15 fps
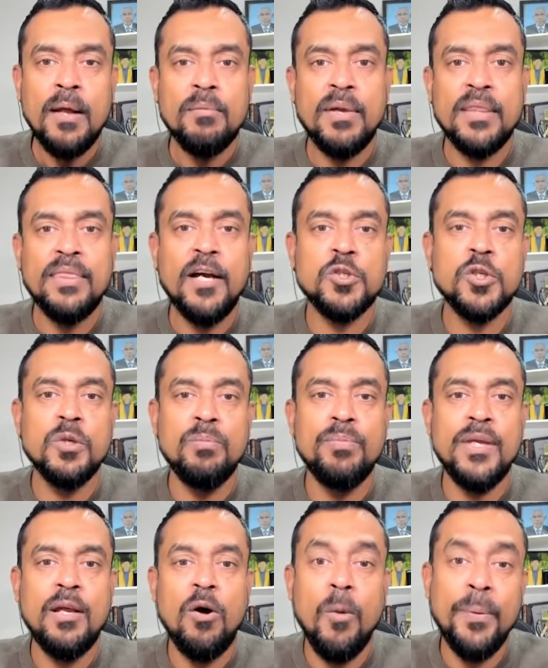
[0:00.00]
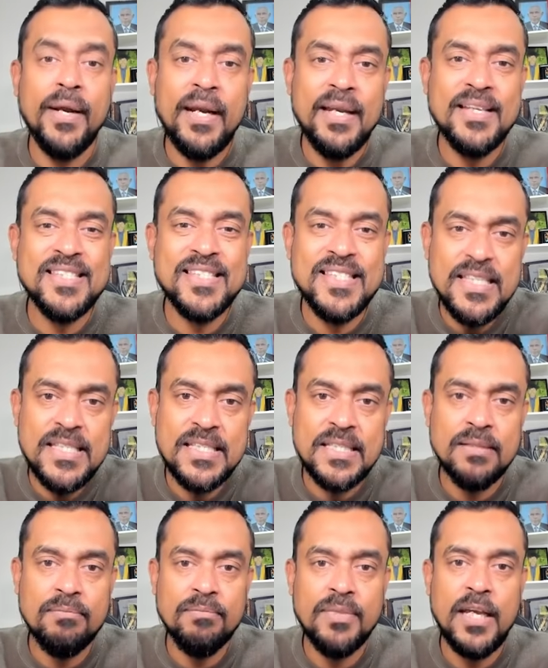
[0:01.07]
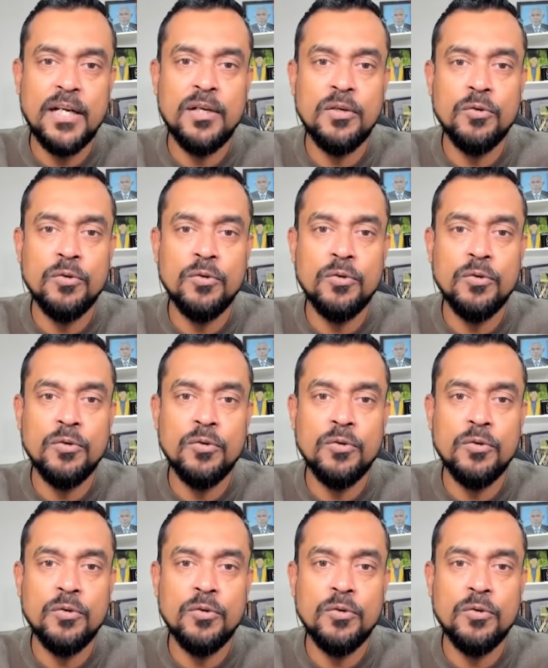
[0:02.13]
but there should be an operating system that